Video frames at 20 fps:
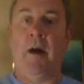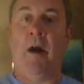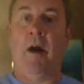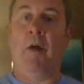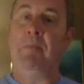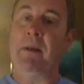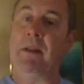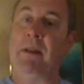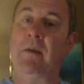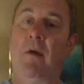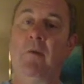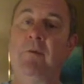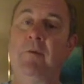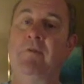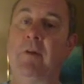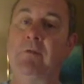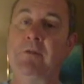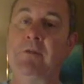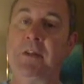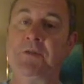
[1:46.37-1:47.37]
A bit like with
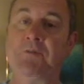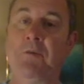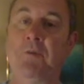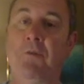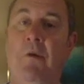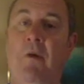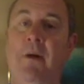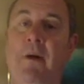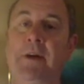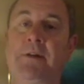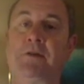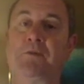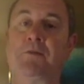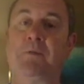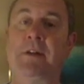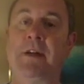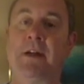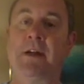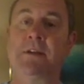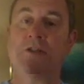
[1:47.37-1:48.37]
old Dismal Minus
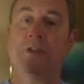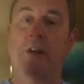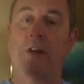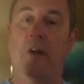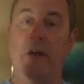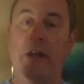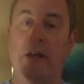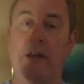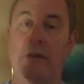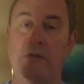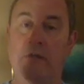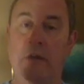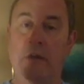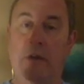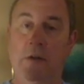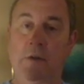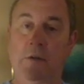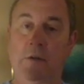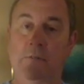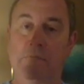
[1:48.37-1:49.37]
when they started
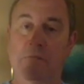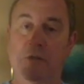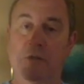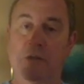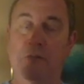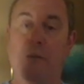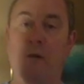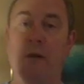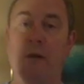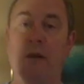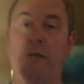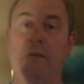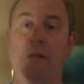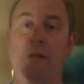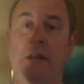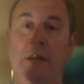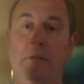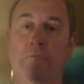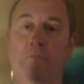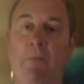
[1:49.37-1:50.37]
spoiling
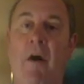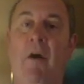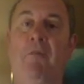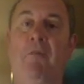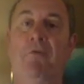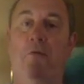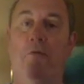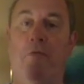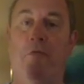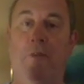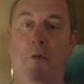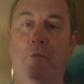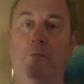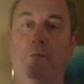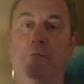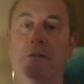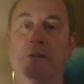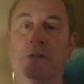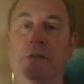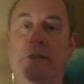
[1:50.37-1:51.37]
the Marvel
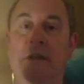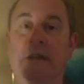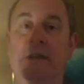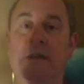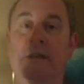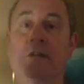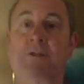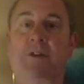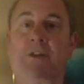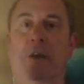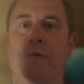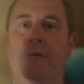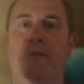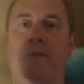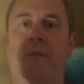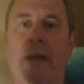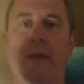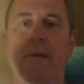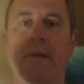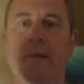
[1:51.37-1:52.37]
films so that
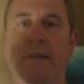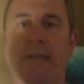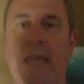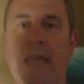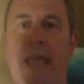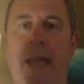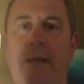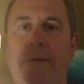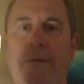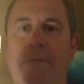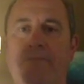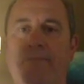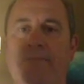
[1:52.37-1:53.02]
they could get